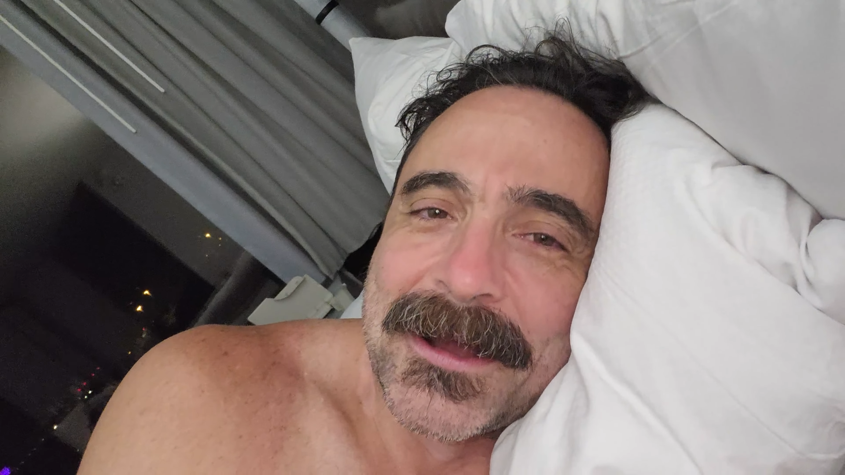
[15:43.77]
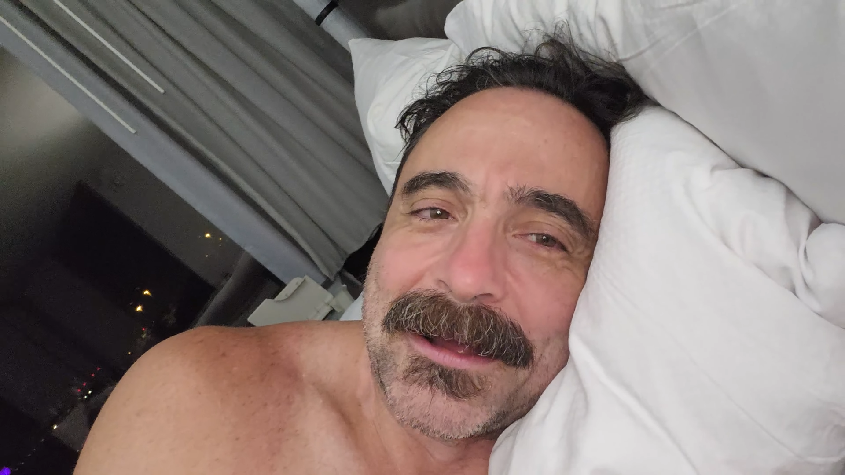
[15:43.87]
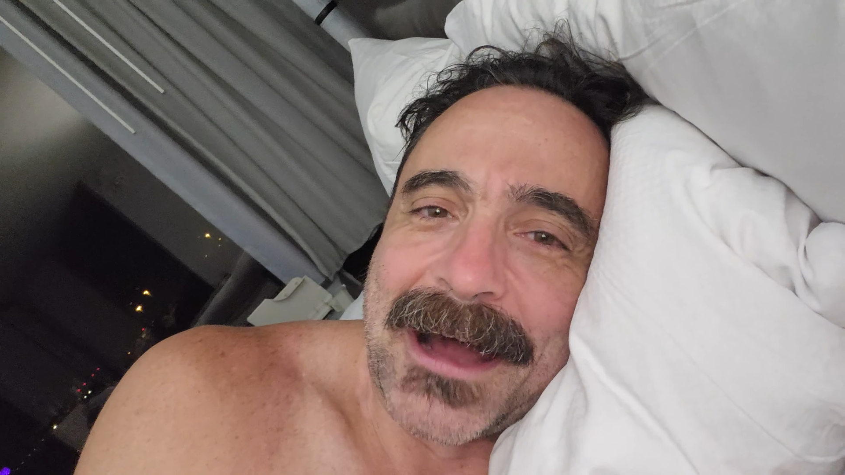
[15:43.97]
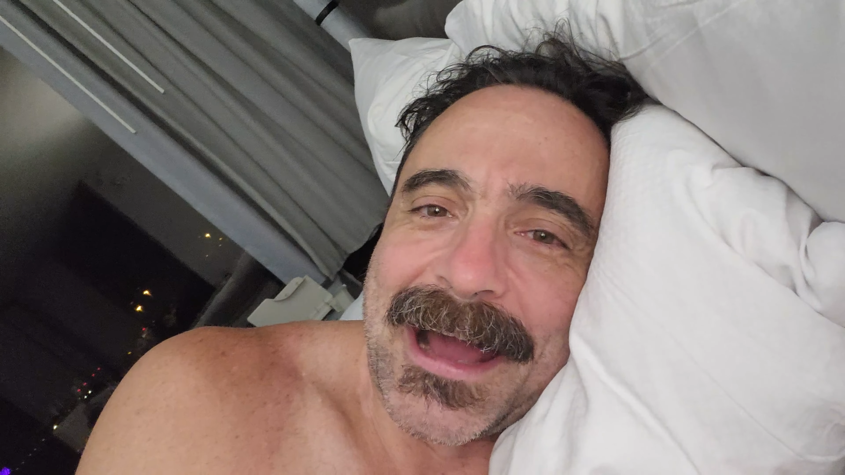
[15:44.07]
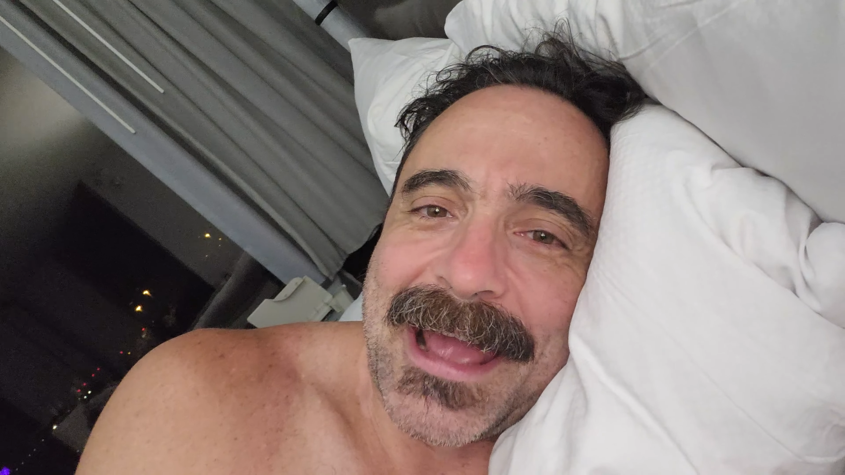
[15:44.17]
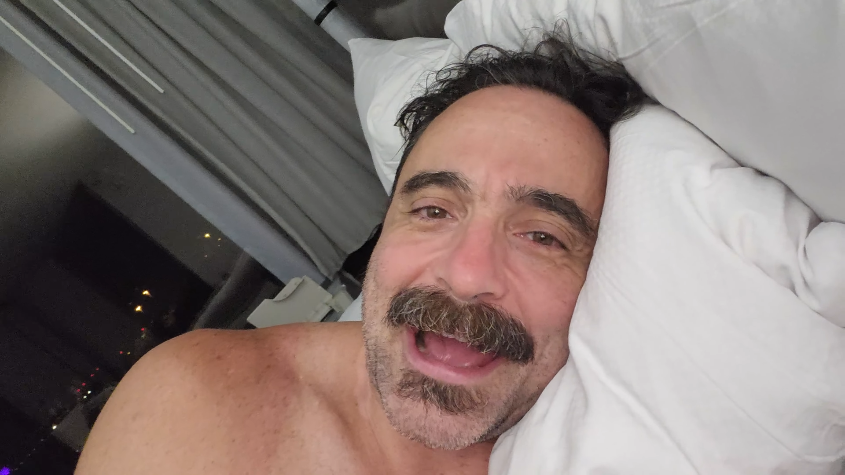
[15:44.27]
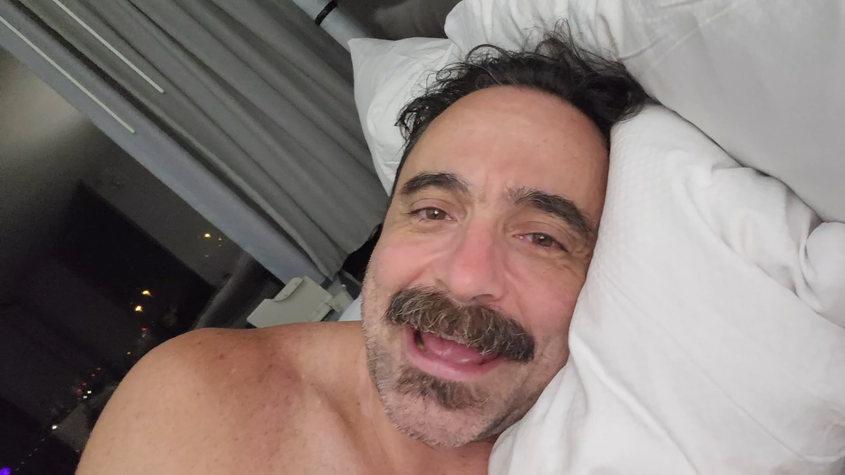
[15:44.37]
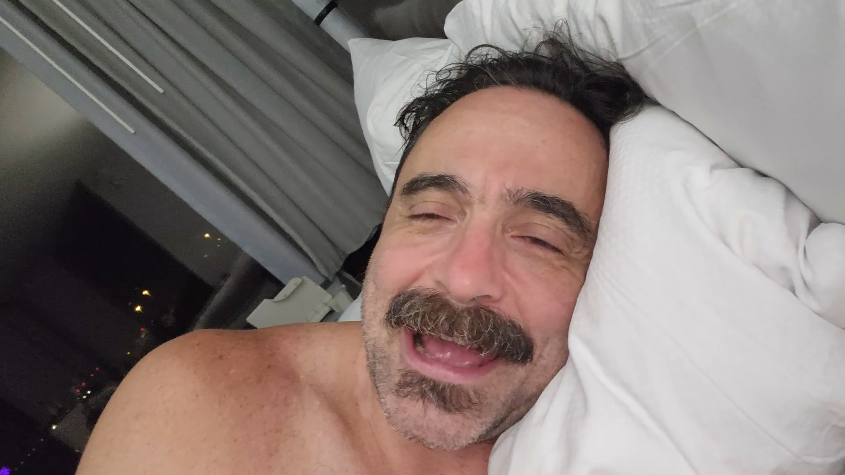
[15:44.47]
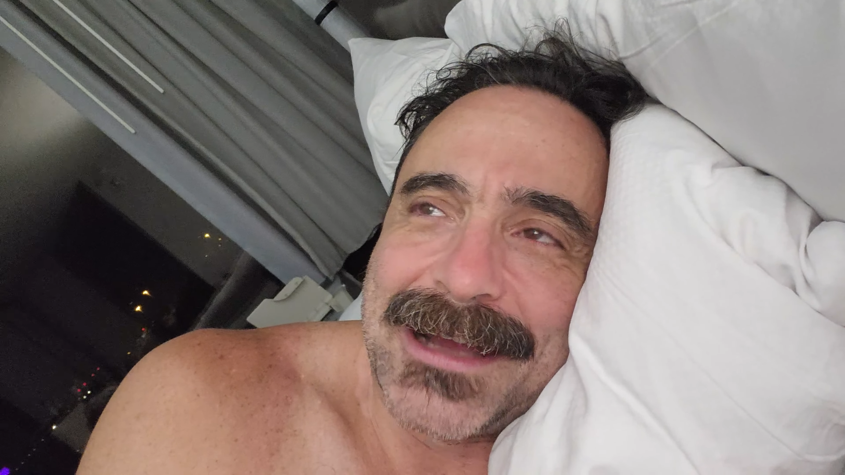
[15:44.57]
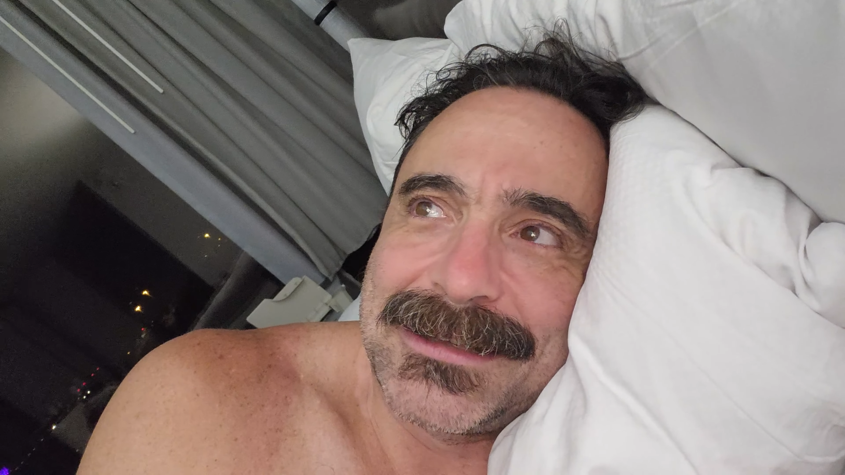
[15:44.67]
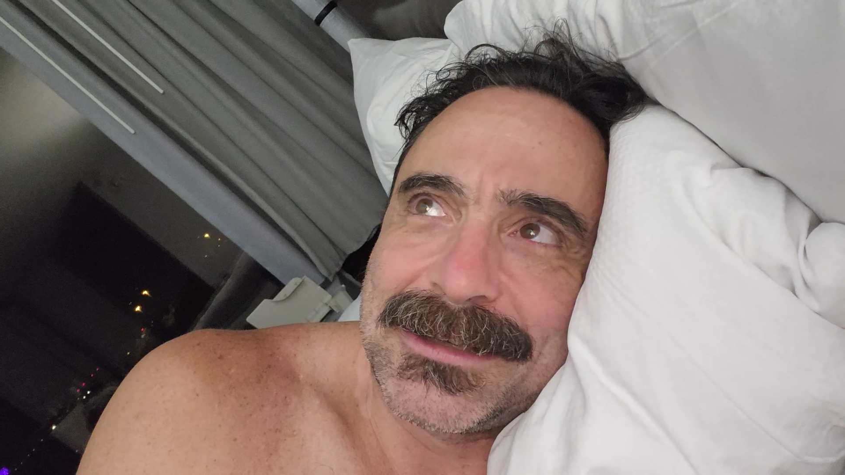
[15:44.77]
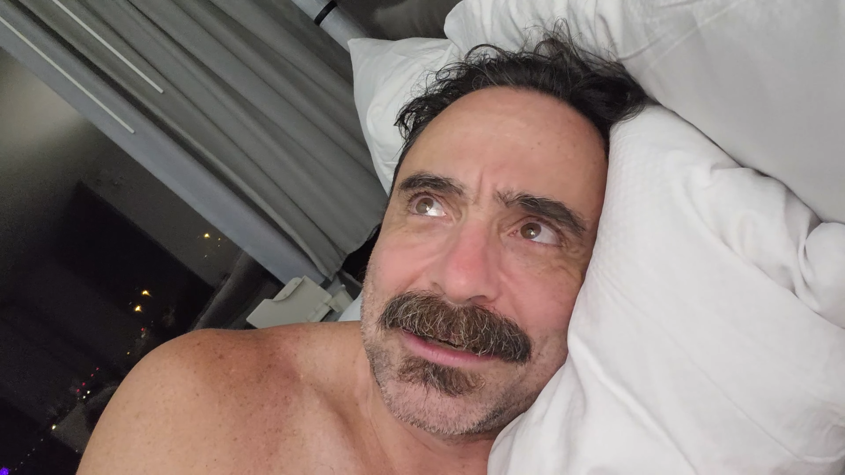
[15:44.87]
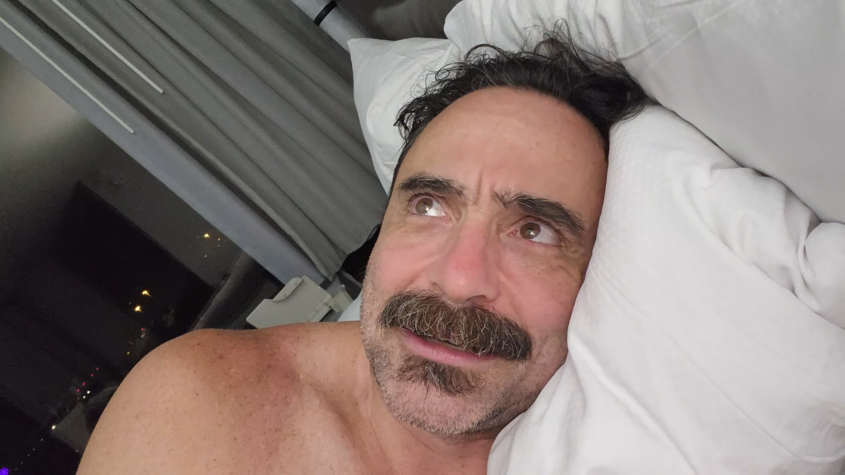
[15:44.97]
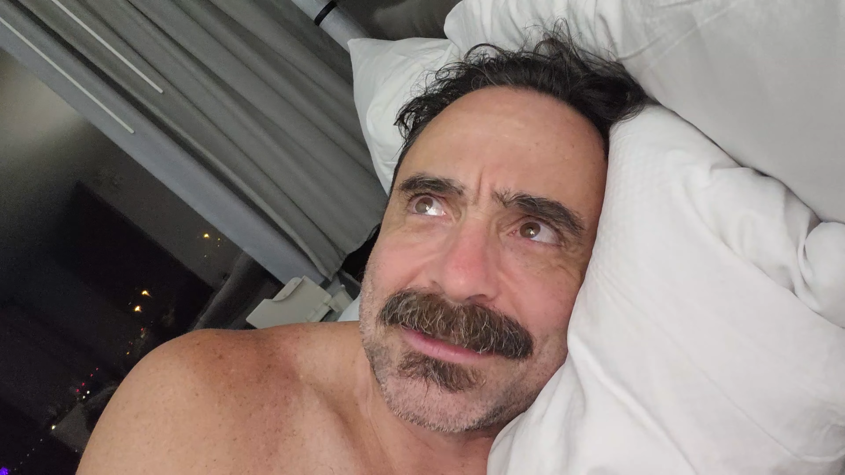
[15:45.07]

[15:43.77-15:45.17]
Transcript: I had